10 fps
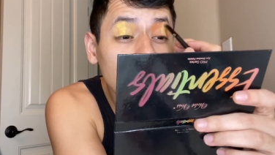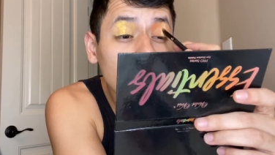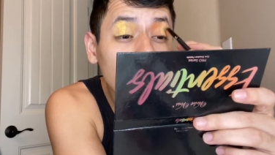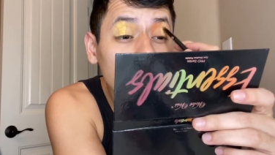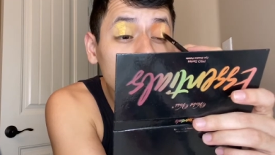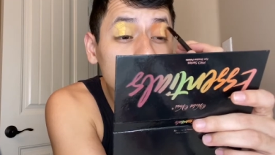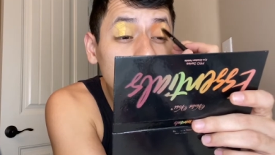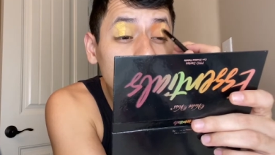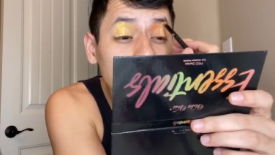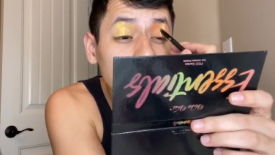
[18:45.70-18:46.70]
I will
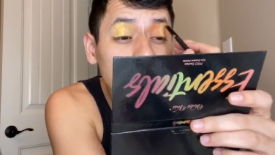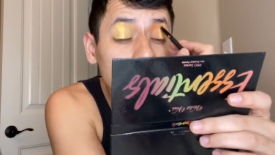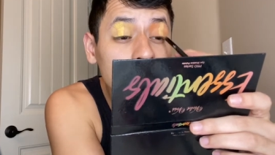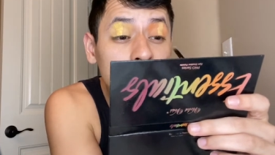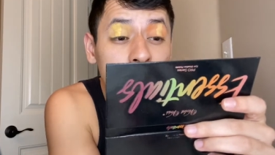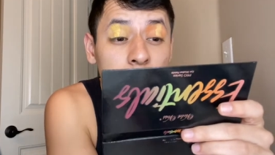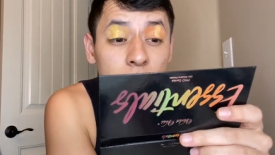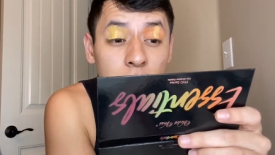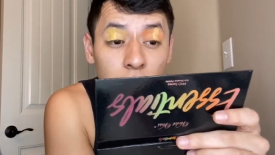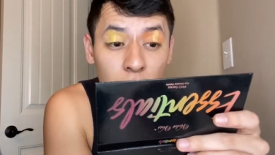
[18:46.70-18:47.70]
say that
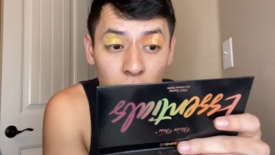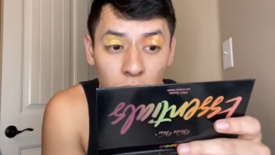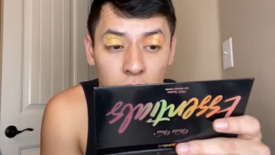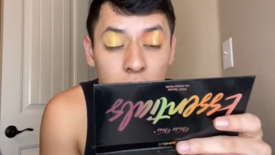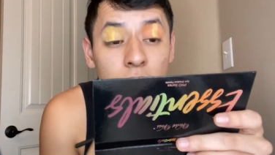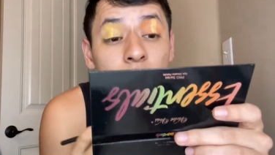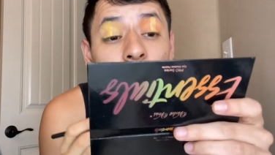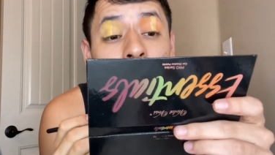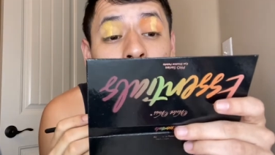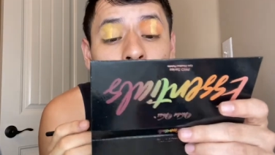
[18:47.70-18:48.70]
this gold
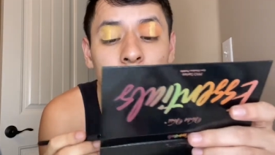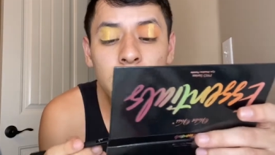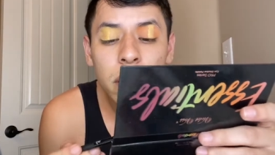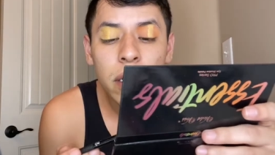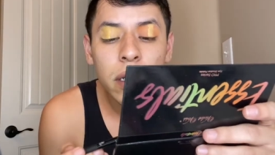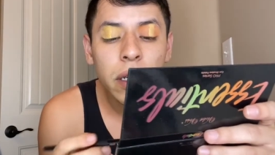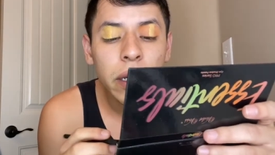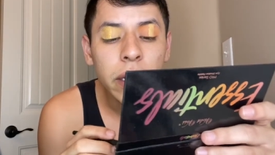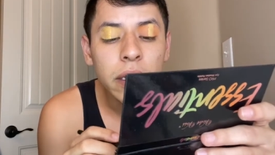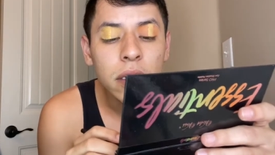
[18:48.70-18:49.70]
shade
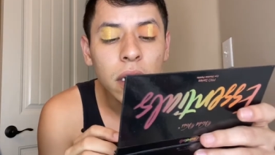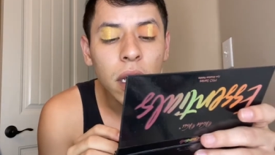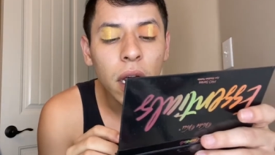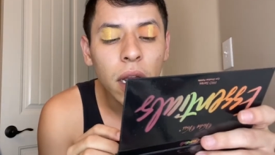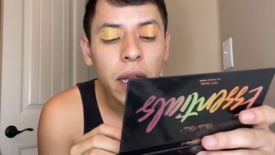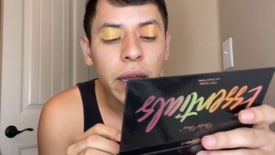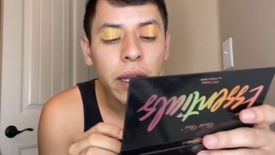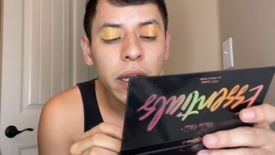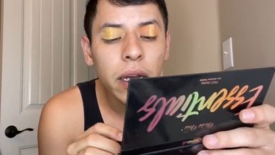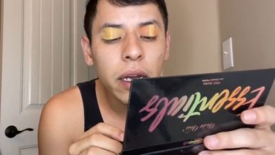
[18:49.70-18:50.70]
is a lot
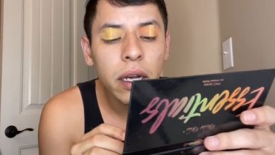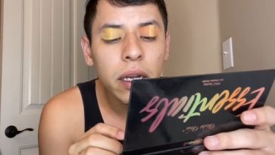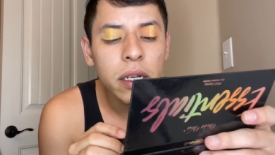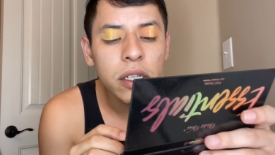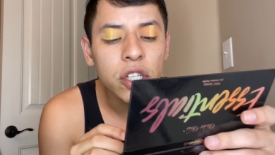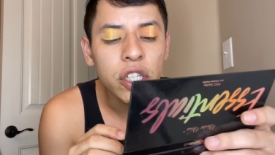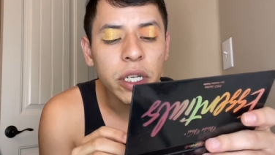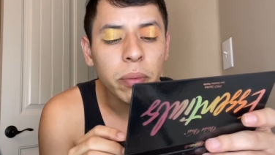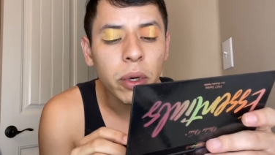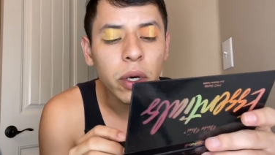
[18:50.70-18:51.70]
like
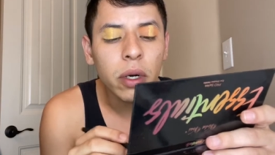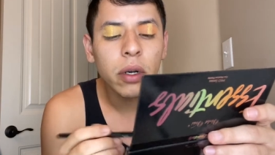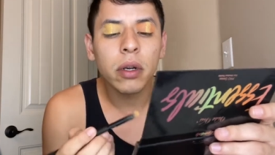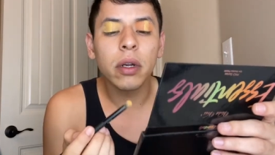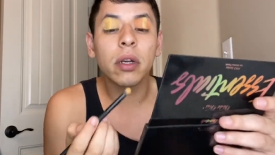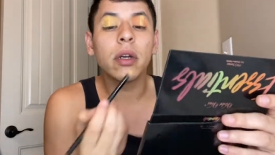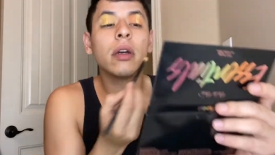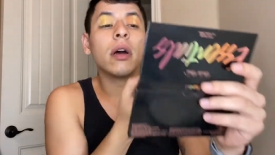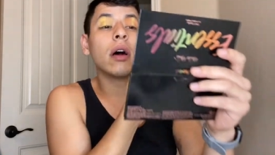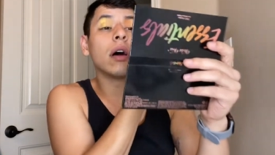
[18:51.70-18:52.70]
deeper
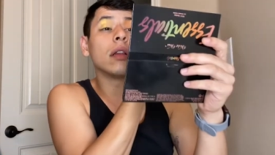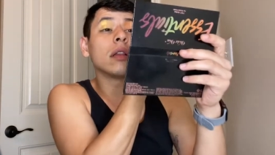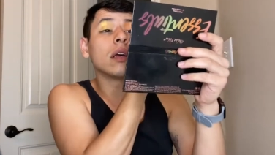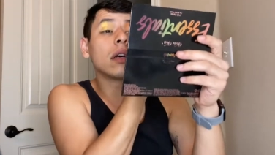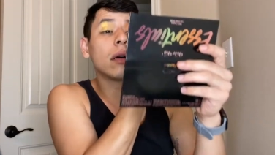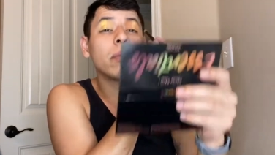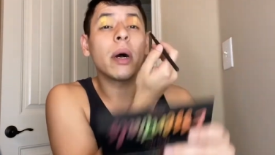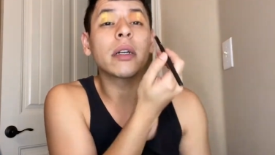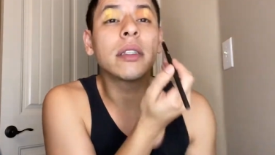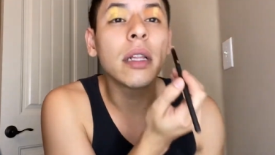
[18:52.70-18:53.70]
on the
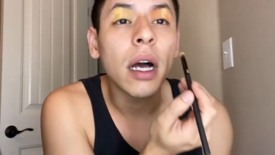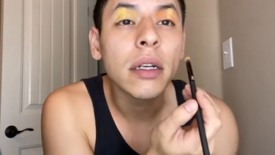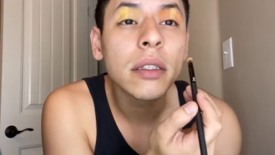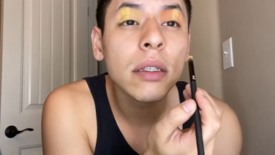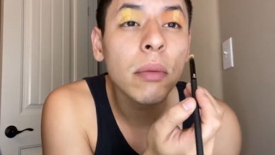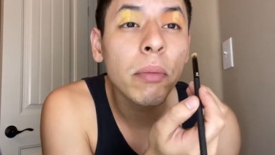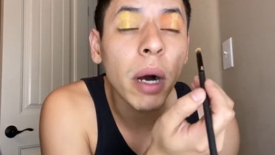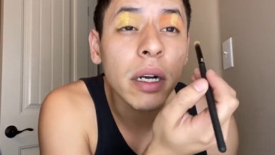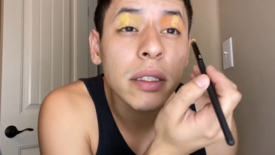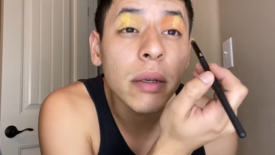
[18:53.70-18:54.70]
boxy
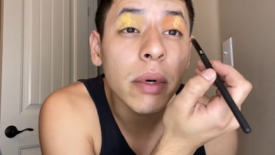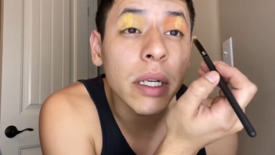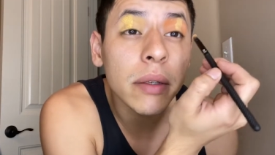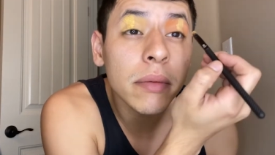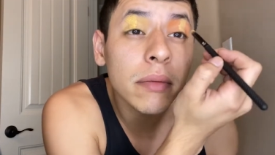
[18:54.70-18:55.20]
one.